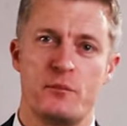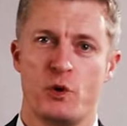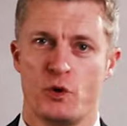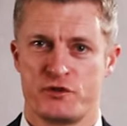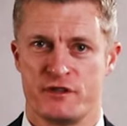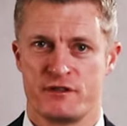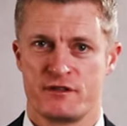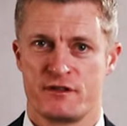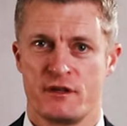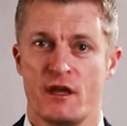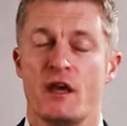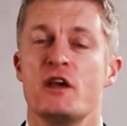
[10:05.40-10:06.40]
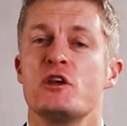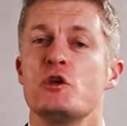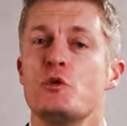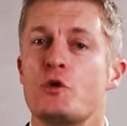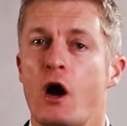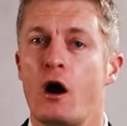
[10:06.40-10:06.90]
important.
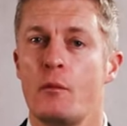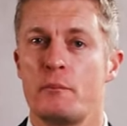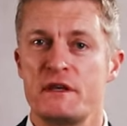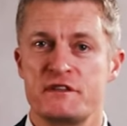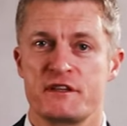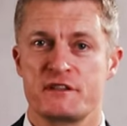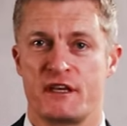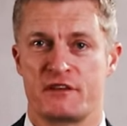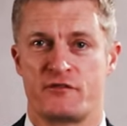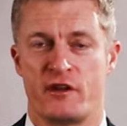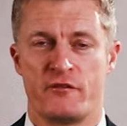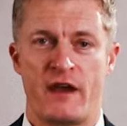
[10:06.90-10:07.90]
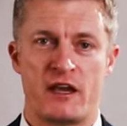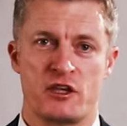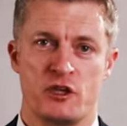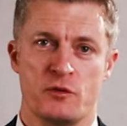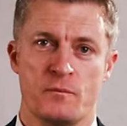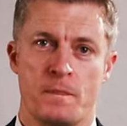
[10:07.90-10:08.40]
You can't be successful in a
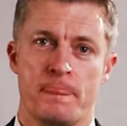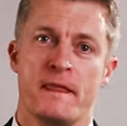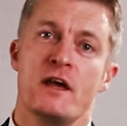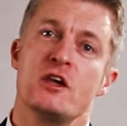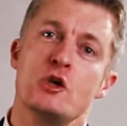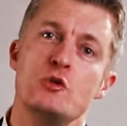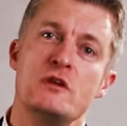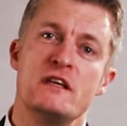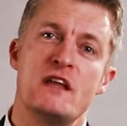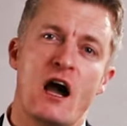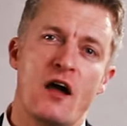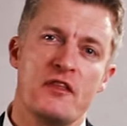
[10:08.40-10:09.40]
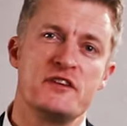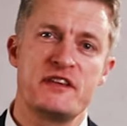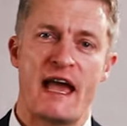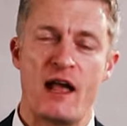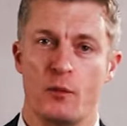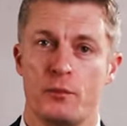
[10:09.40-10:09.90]
vacuum. You need others'
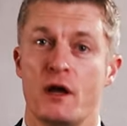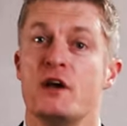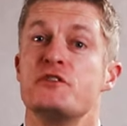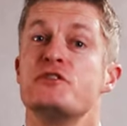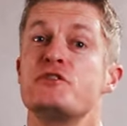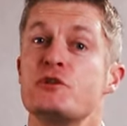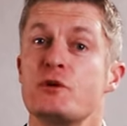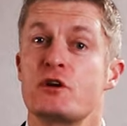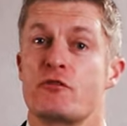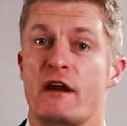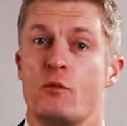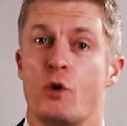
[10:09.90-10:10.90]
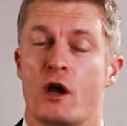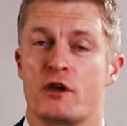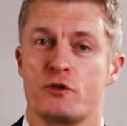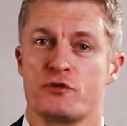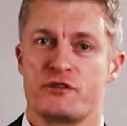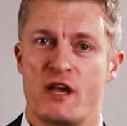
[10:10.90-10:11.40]
help to do a great
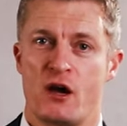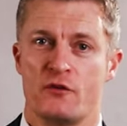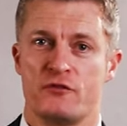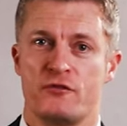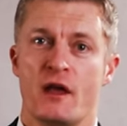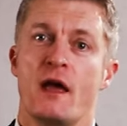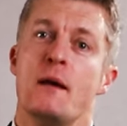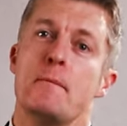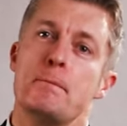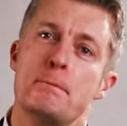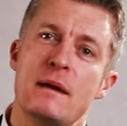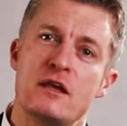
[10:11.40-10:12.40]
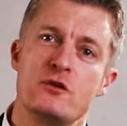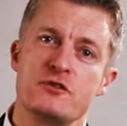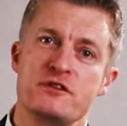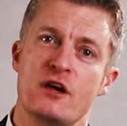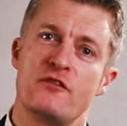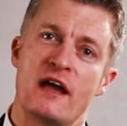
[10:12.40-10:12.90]
work yourself. Make
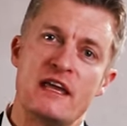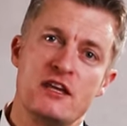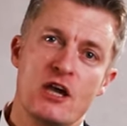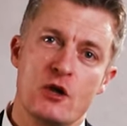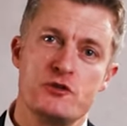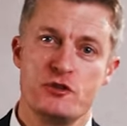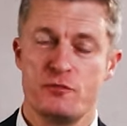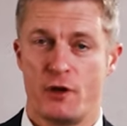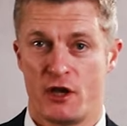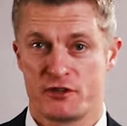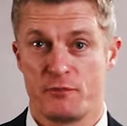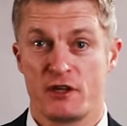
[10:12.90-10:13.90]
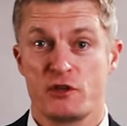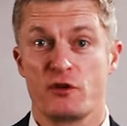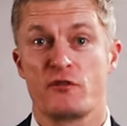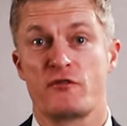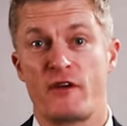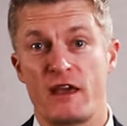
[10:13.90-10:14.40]
yourself a go-to person by
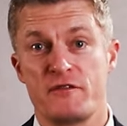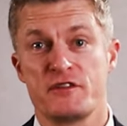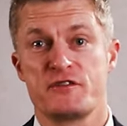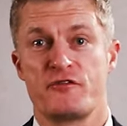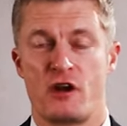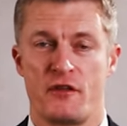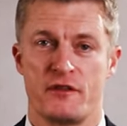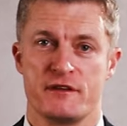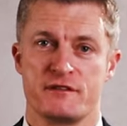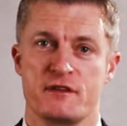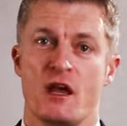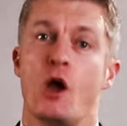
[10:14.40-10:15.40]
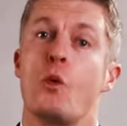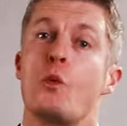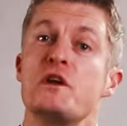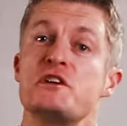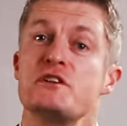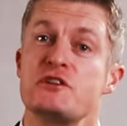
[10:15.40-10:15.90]
doing favors for others,
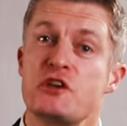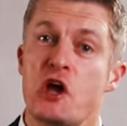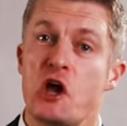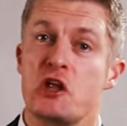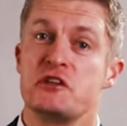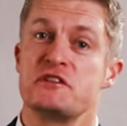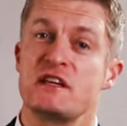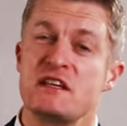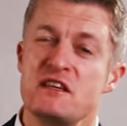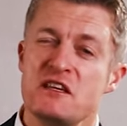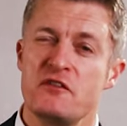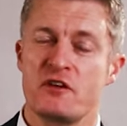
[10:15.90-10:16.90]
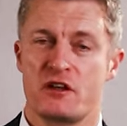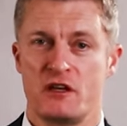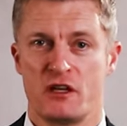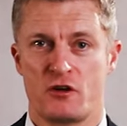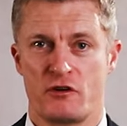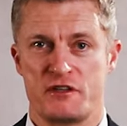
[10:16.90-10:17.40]
which in turn
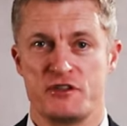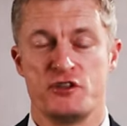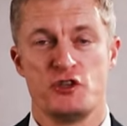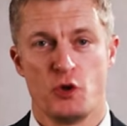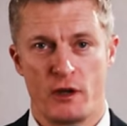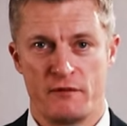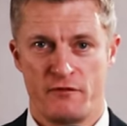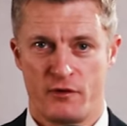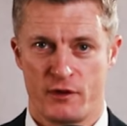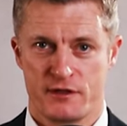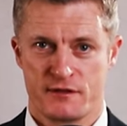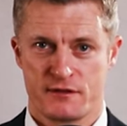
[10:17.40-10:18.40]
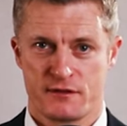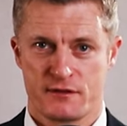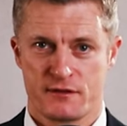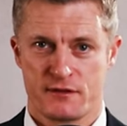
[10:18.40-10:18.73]
significantly increases your influence.